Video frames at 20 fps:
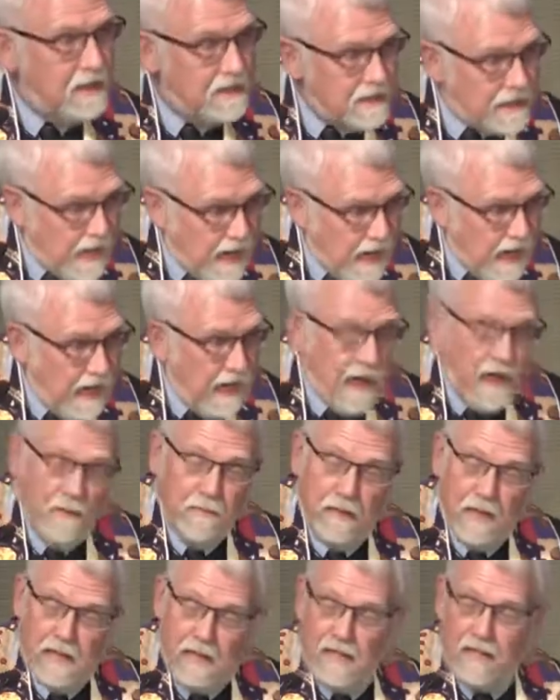time
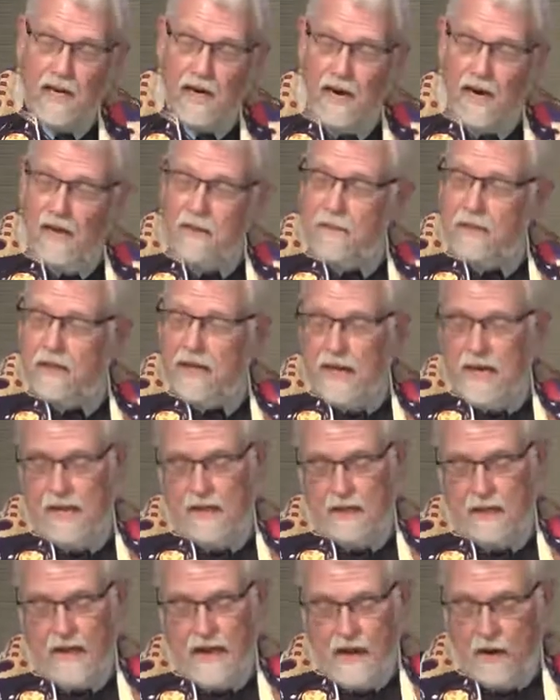and time
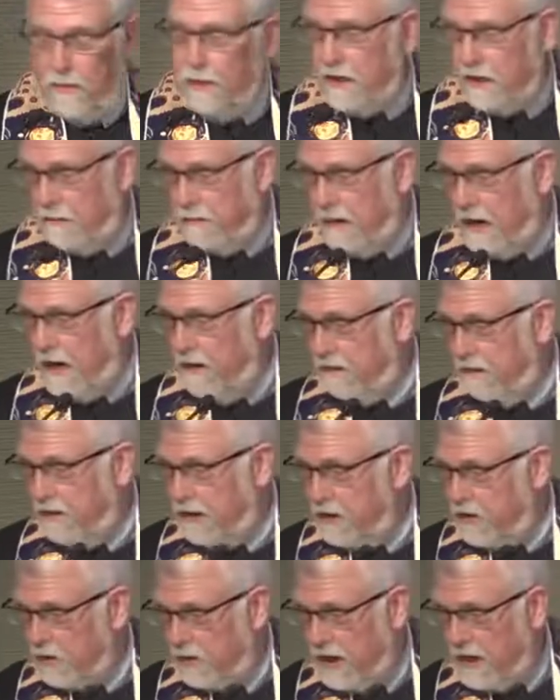again how we can buy fair
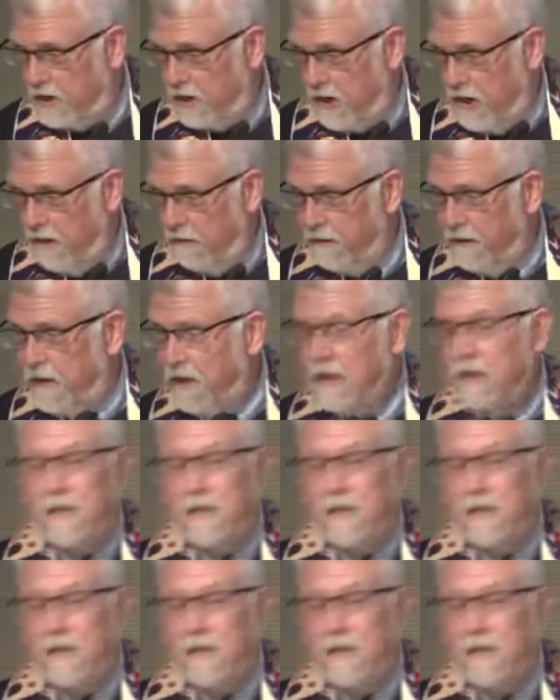trade coffee.